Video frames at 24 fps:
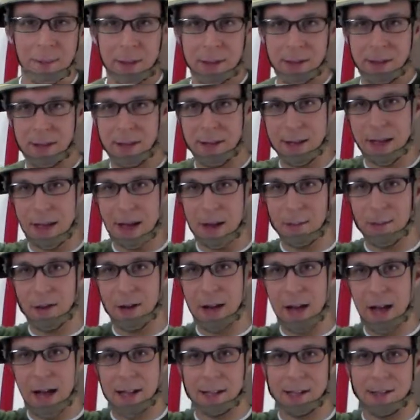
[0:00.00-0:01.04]
but the
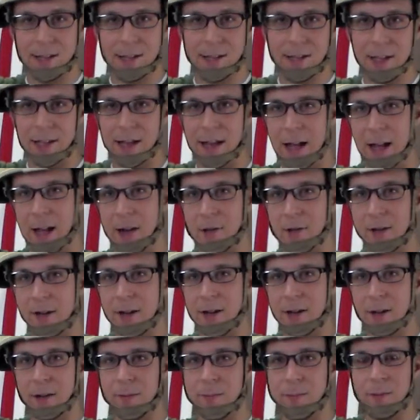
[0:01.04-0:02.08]
camera has to sit out
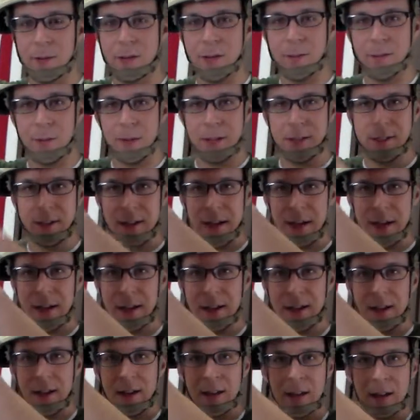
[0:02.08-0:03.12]
here, which means
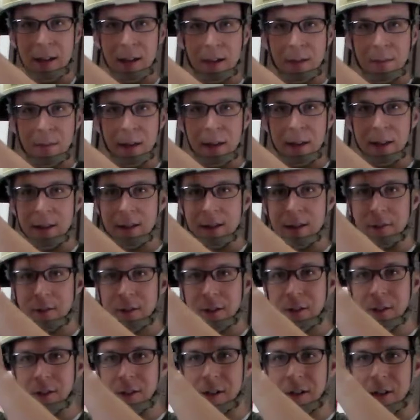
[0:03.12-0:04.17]
that
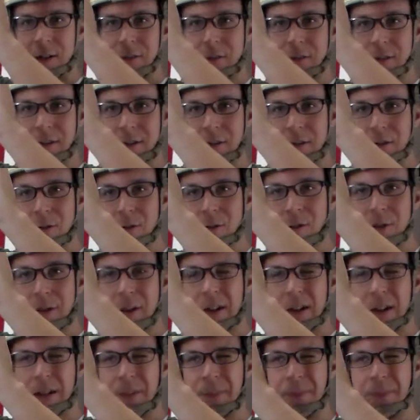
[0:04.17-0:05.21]
when you start coming around a
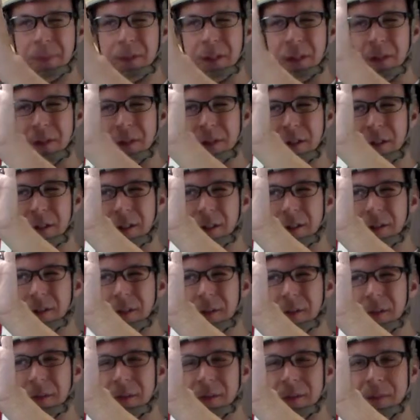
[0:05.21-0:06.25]
corner, you still
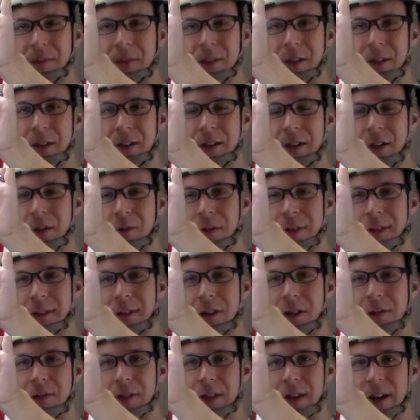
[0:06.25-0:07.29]
don't really know
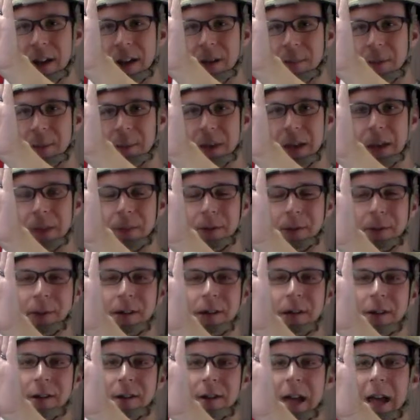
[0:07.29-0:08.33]
what's over there, but people
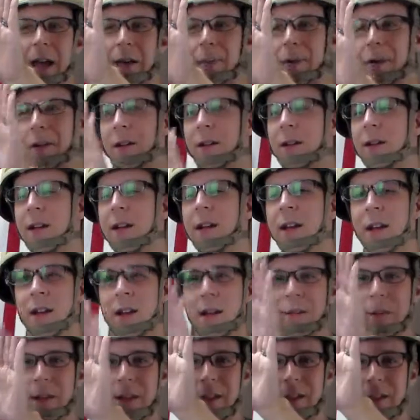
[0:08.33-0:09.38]
see your camera.
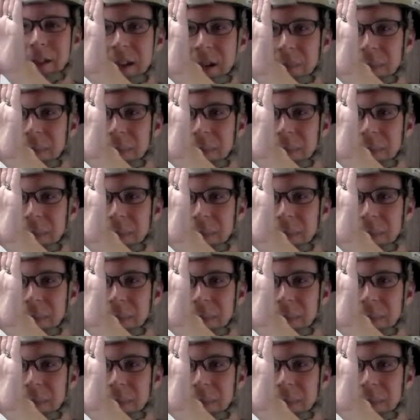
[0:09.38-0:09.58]
And by the